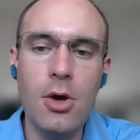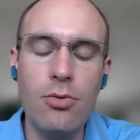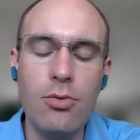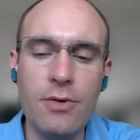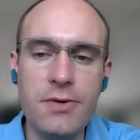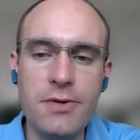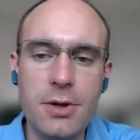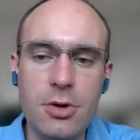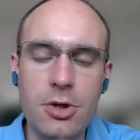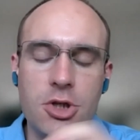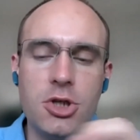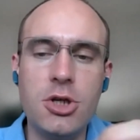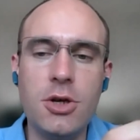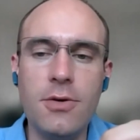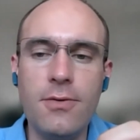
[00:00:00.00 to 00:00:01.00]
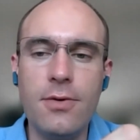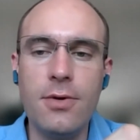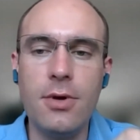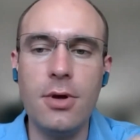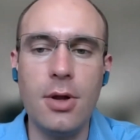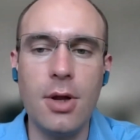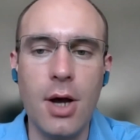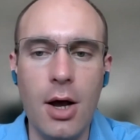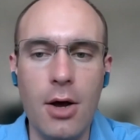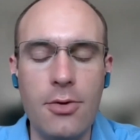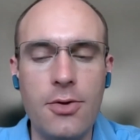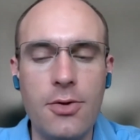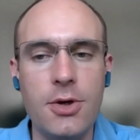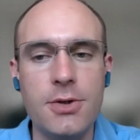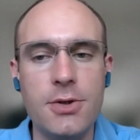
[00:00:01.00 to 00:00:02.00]
We've seen a shift in
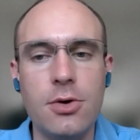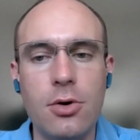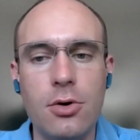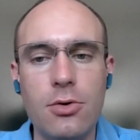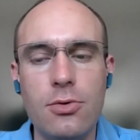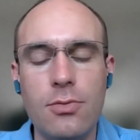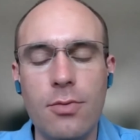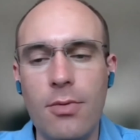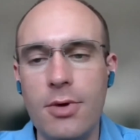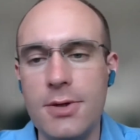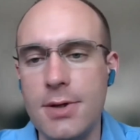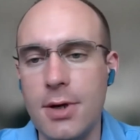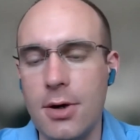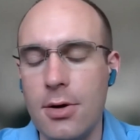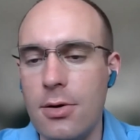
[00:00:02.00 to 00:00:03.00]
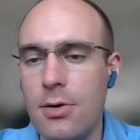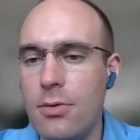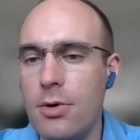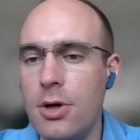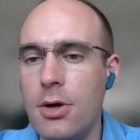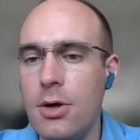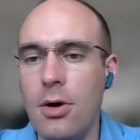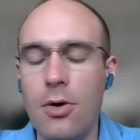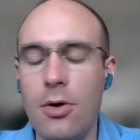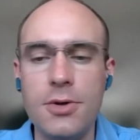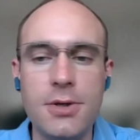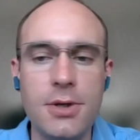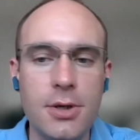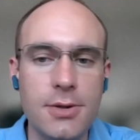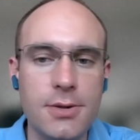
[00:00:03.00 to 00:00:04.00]
how things go to maybe secondary or
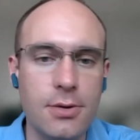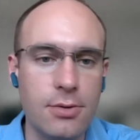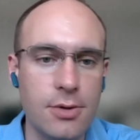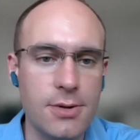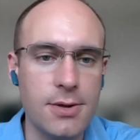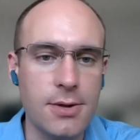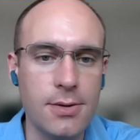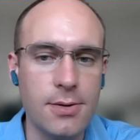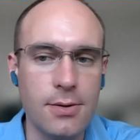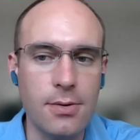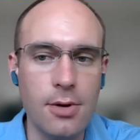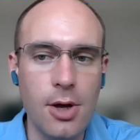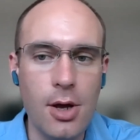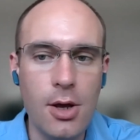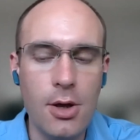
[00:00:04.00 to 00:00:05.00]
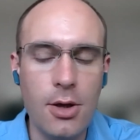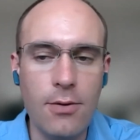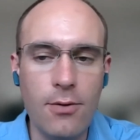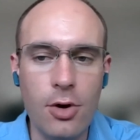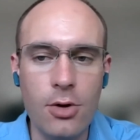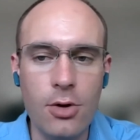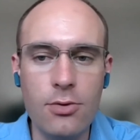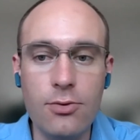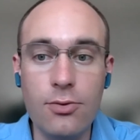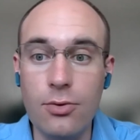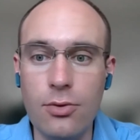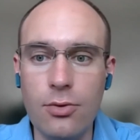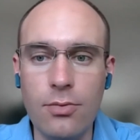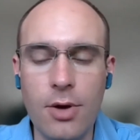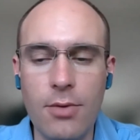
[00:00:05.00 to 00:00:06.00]
tertiary city, even
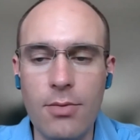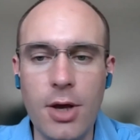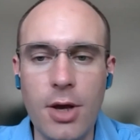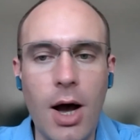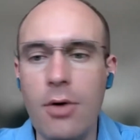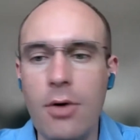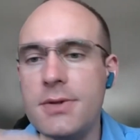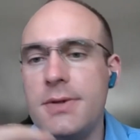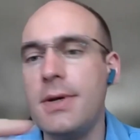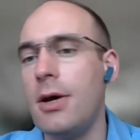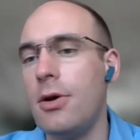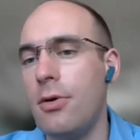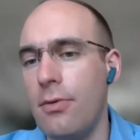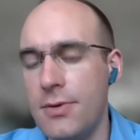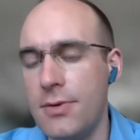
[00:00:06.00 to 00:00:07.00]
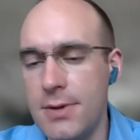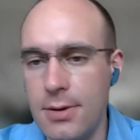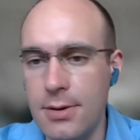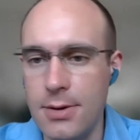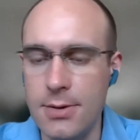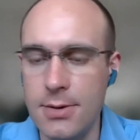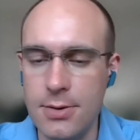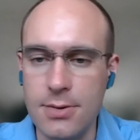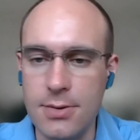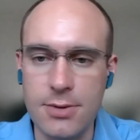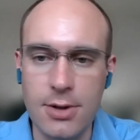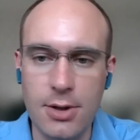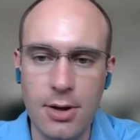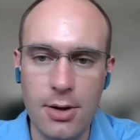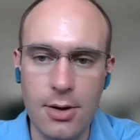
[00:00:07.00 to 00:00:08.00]
to maybe outside of cities or
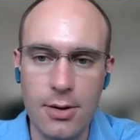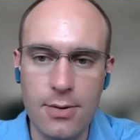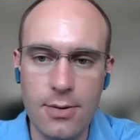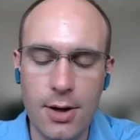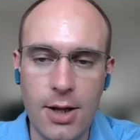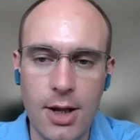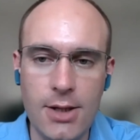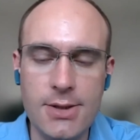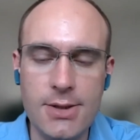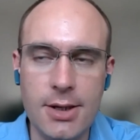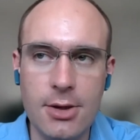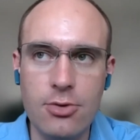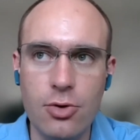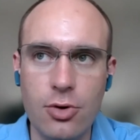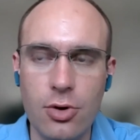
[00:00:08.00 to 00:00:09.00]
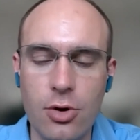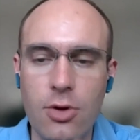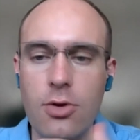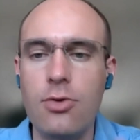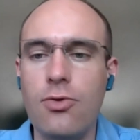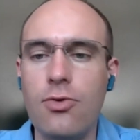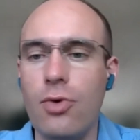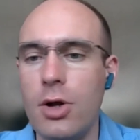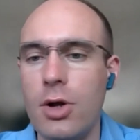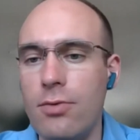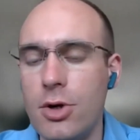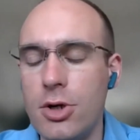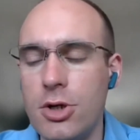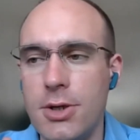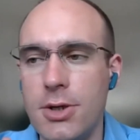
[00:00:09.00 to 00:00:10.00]
something like that. And that's linked to another
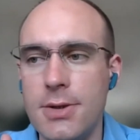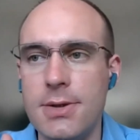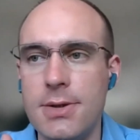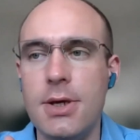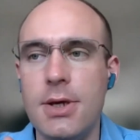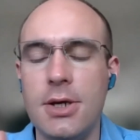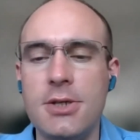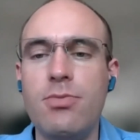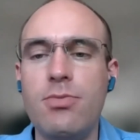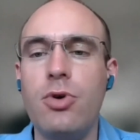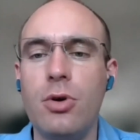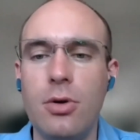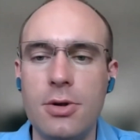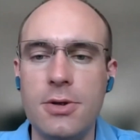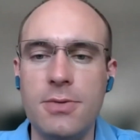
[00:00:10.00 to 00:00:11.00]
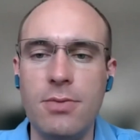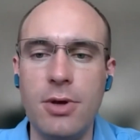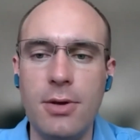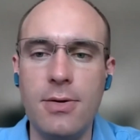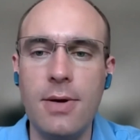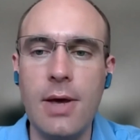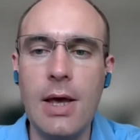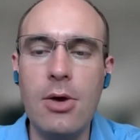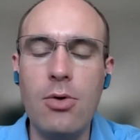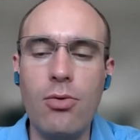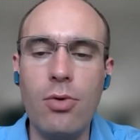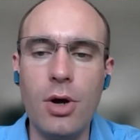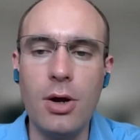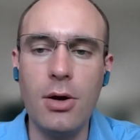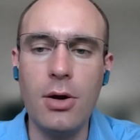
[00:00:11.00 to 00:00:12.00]
trend, which is the experience bit,
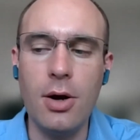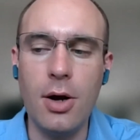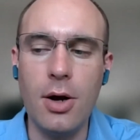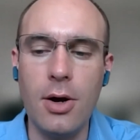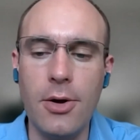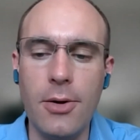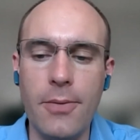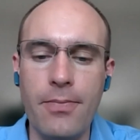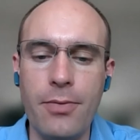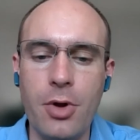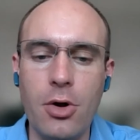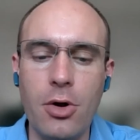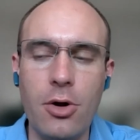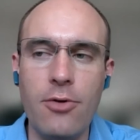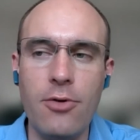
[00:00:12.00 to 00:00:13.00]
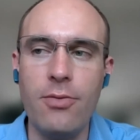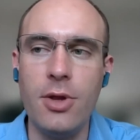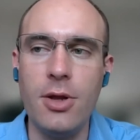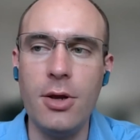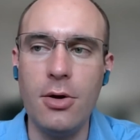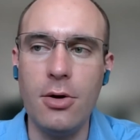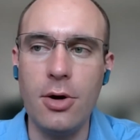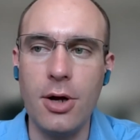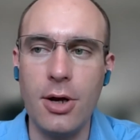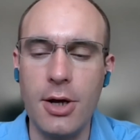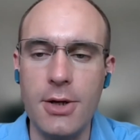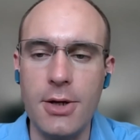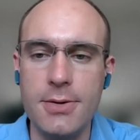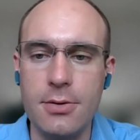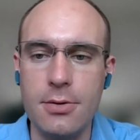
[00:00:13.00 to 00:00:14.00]
where a lot of meeting
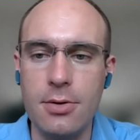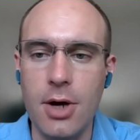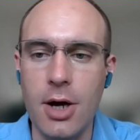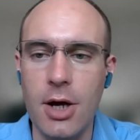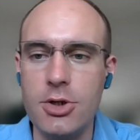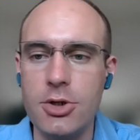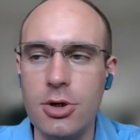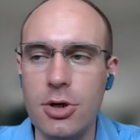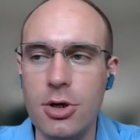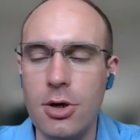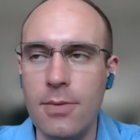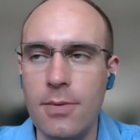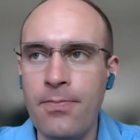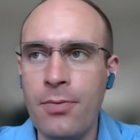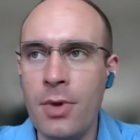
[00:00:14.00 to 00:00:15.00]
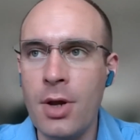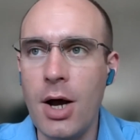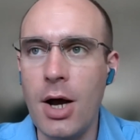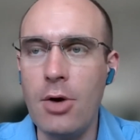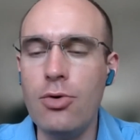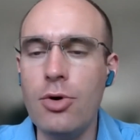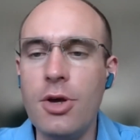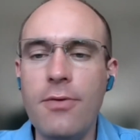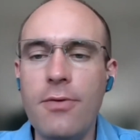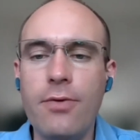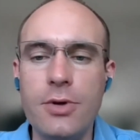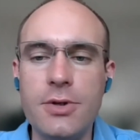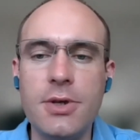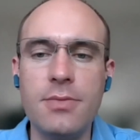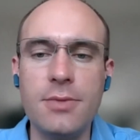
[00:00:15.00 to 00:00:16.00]
organizers actually are looking
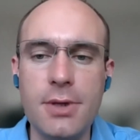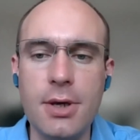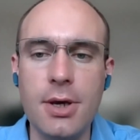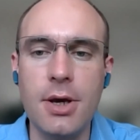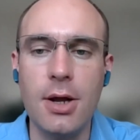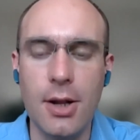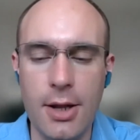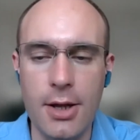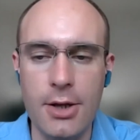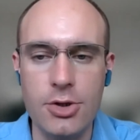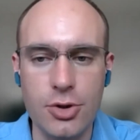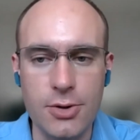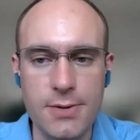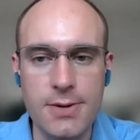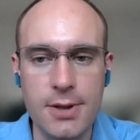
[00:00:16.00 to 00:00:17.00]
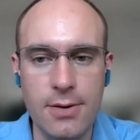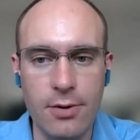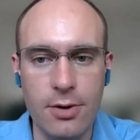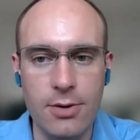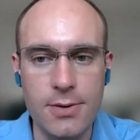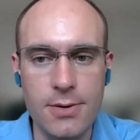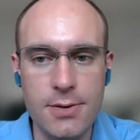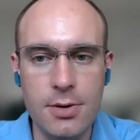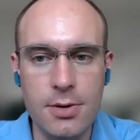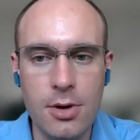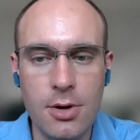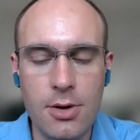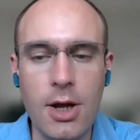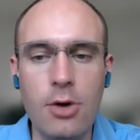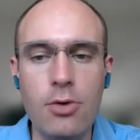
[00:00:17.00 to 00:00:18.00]
for something else than just events.
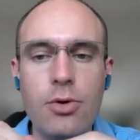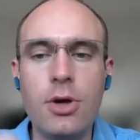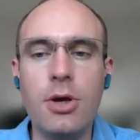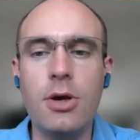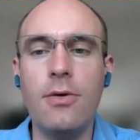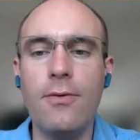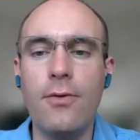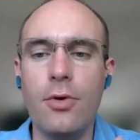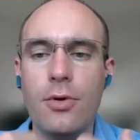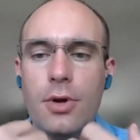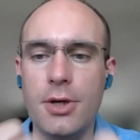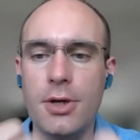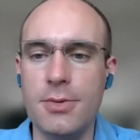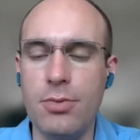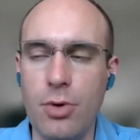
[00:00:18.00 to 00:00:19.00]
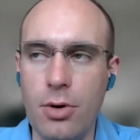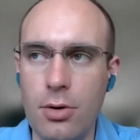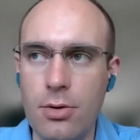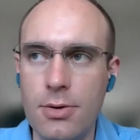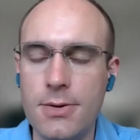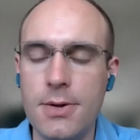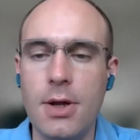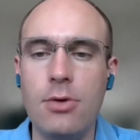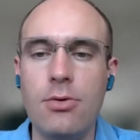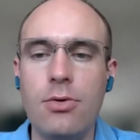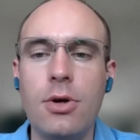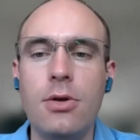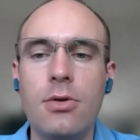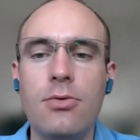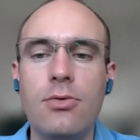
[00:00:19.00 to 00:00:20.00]
They're looking for an experience. They're
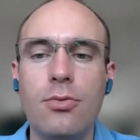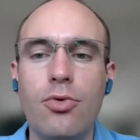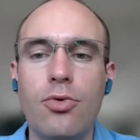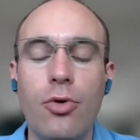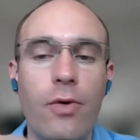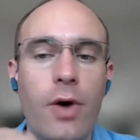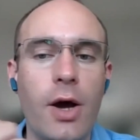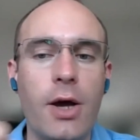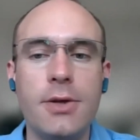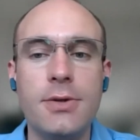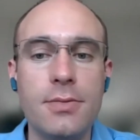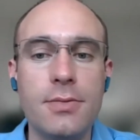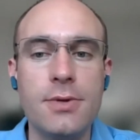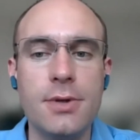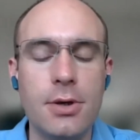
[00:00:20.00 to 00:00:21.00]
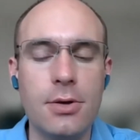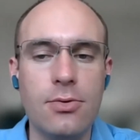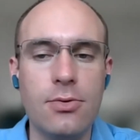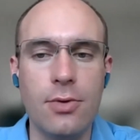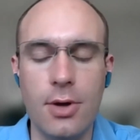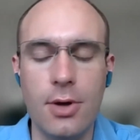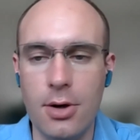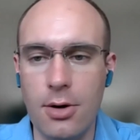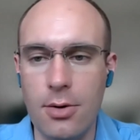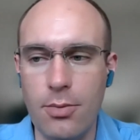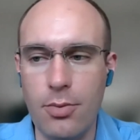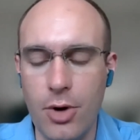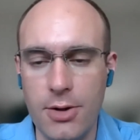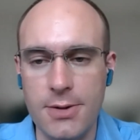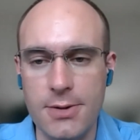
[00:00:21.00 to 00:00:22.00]
looking to provide something to their
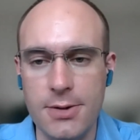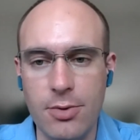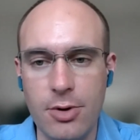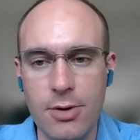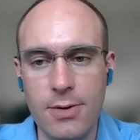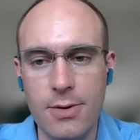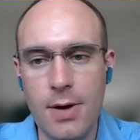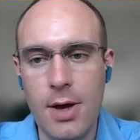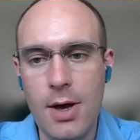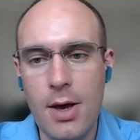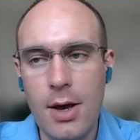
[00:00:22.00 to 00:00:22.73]
participants.